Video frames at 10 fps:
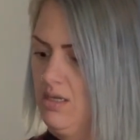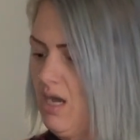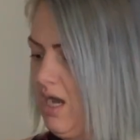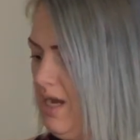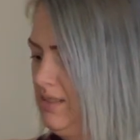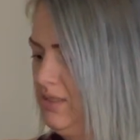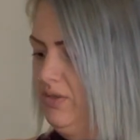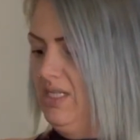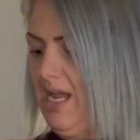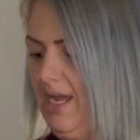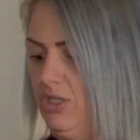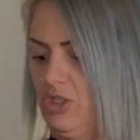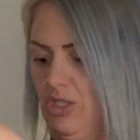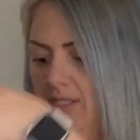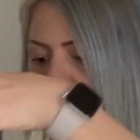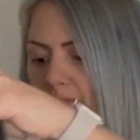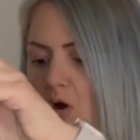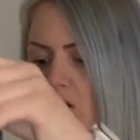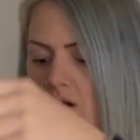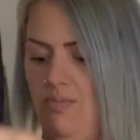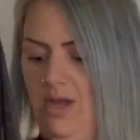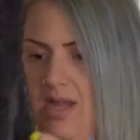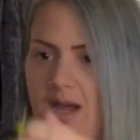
Uh, so it's an extra small, but